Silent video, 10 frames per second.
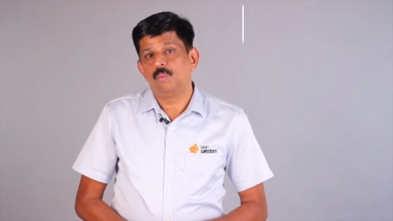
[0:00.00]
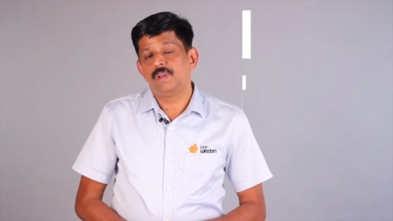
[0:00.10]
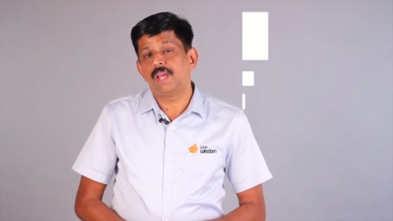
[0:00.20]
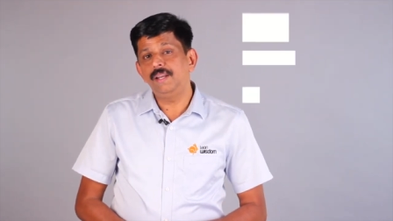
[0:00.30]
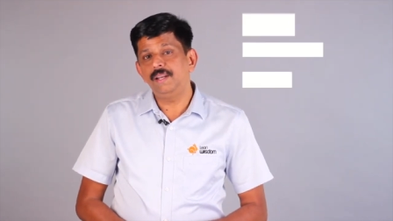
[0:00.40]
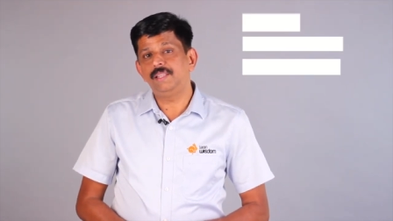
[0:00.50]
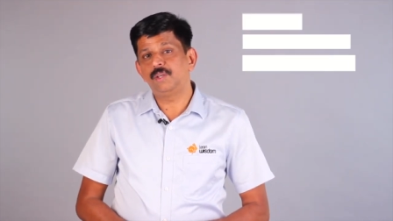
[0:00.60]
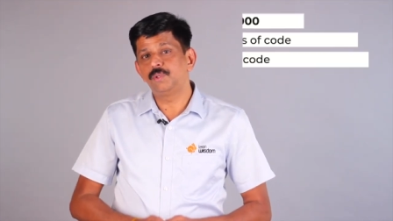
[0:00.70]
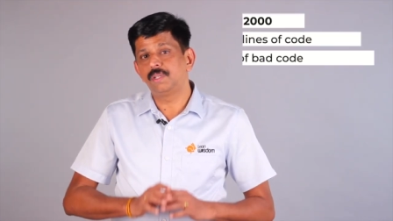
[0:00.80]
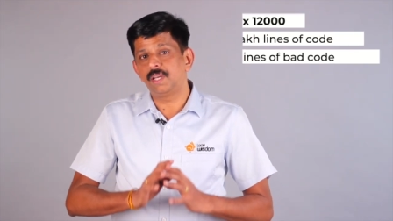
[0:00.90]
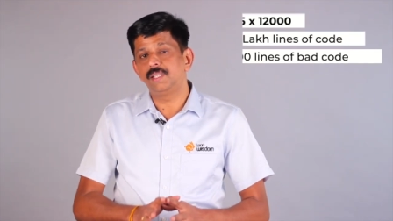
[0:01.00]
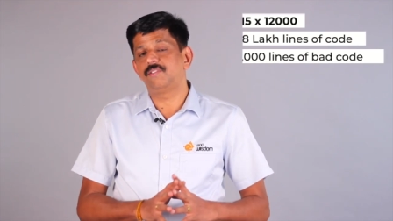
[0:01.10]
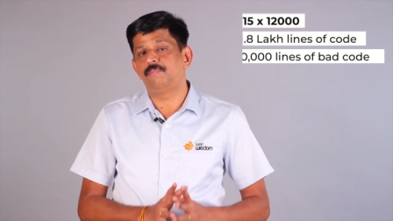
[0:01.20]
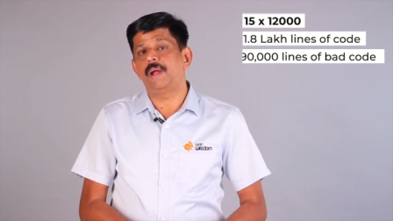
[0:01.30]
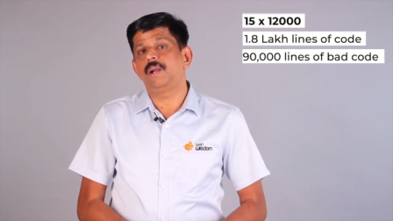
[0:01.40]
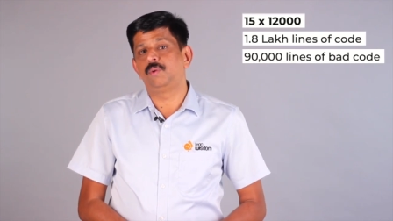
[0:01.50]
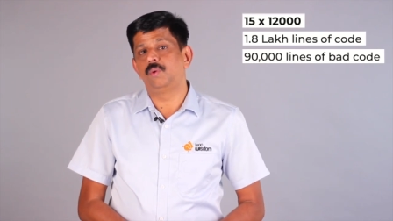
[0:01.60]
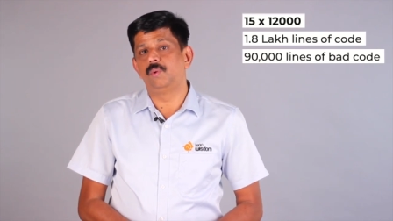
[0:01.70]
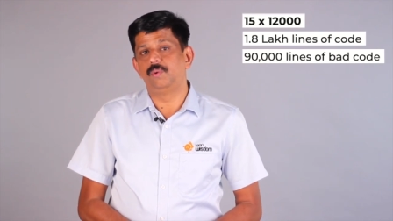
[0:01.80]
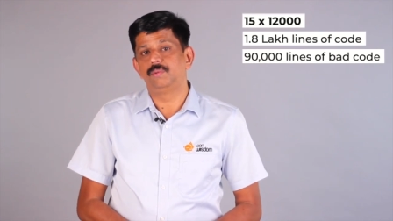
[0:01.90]
90,000 lines of bad
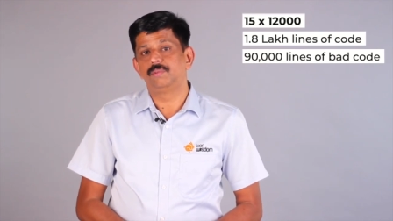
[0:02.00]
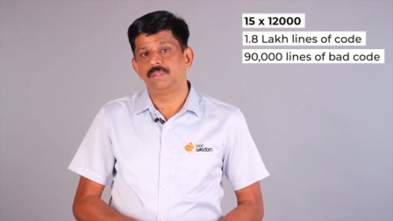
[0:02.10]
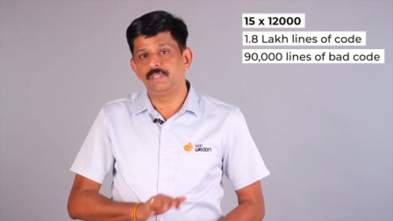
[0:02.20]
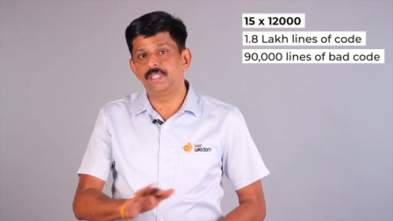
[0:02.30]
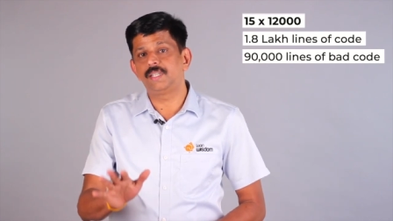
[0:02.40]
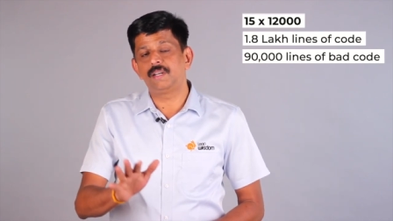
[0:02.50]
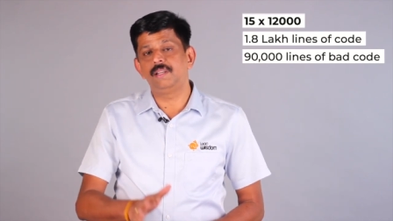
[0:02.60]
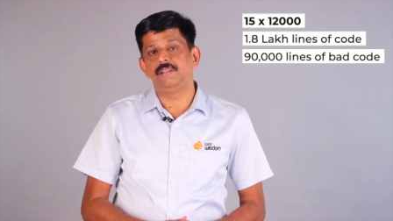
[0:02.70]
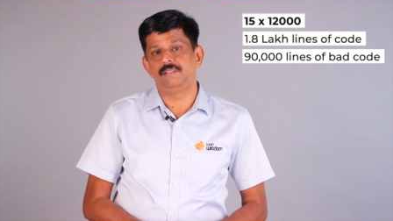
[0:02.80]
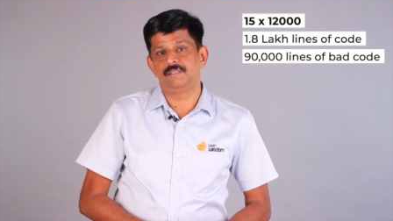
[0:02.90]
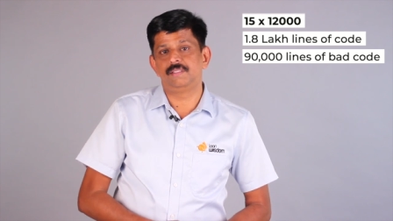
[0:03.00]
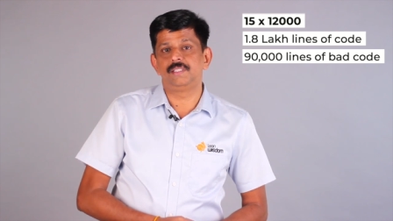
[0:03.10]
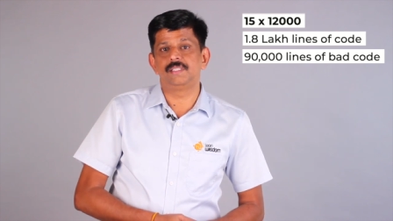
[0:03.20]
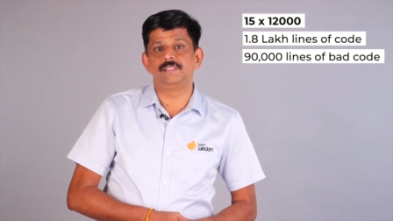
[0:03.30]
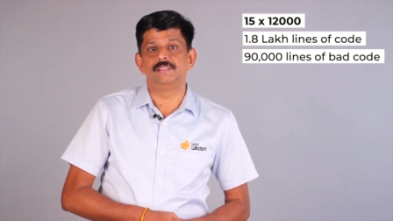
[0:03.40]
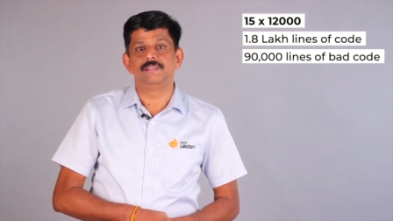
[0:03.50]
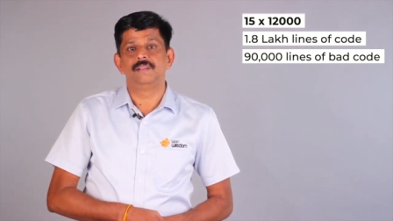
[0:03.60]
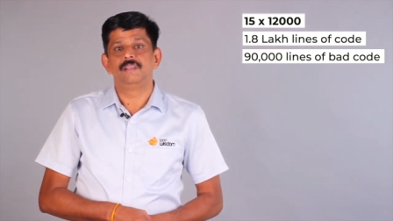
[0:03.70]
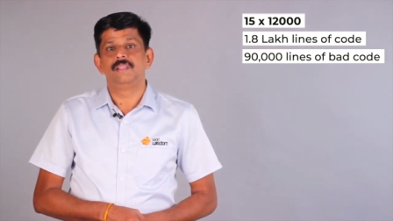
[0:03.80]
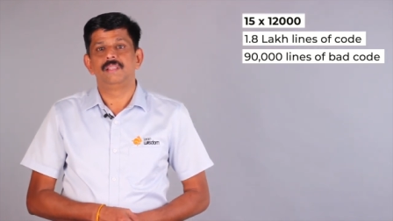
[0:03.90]
code directly written
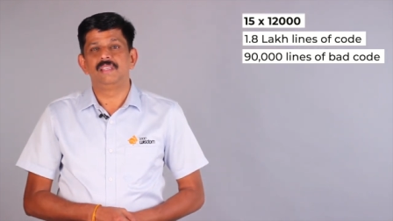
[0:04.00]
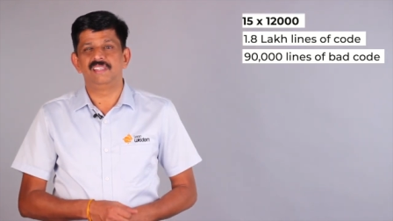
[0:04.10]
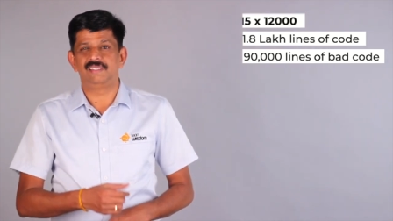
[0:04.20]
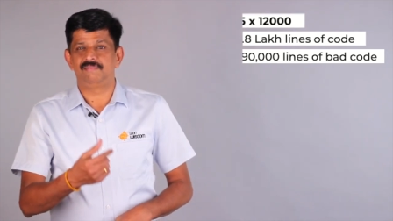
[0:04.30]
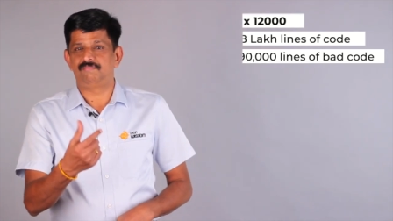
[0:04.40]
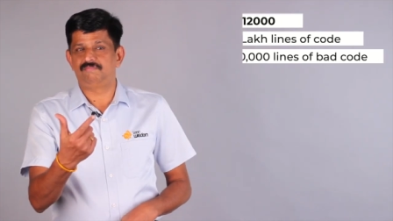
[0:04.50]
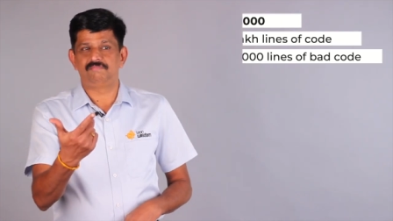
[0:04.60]
in